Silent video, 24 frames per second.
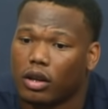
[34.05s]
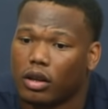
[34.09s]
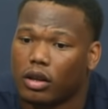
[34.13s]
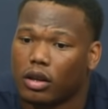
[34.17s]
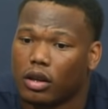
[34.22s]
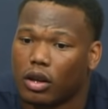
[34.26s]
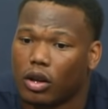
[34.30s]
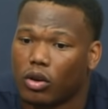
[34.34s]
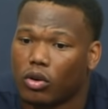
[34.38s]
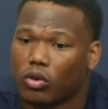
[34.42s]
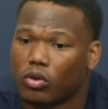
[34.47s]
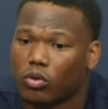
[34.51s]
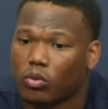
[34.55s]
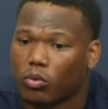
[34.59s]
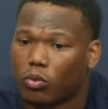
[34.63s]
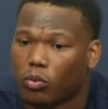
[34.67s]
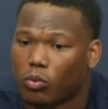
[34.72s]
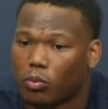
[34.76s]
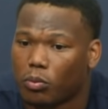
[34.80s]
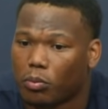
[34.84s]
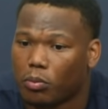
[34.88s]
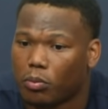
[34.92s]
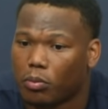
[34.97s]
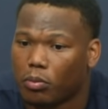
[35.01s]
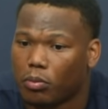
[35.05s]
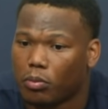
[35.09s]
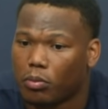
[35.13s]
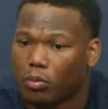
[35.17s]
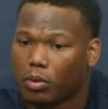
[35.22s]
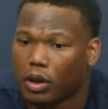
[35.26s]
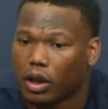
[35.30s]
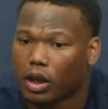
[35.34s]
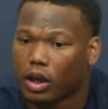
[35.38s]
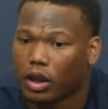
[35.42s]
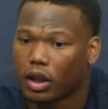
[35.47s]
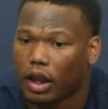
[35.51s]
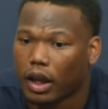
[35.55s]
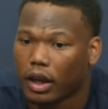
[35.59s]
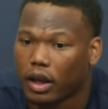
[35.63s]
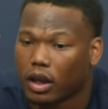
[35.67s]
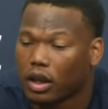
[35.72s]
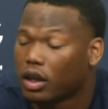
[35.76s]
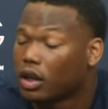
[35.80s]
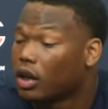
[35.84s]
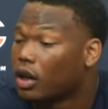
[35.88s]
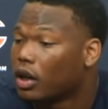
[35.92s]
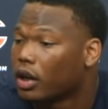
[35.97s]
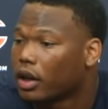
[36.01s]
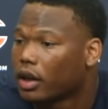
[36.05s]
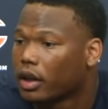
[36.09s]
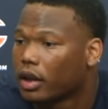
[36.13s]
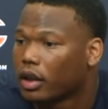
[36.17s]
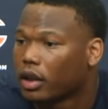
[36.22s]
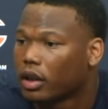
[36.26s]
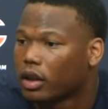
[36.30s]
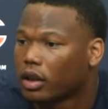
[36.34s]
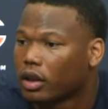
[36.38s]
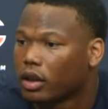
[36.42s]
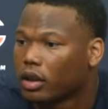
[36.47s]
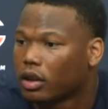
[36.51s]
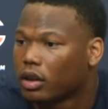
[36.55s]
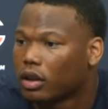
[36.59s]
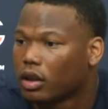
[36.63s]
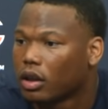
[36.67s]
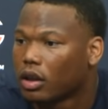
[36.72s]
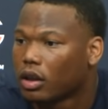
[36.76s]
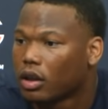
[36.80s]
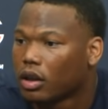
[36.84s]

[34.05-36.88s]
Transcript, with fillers: known being like young in the league,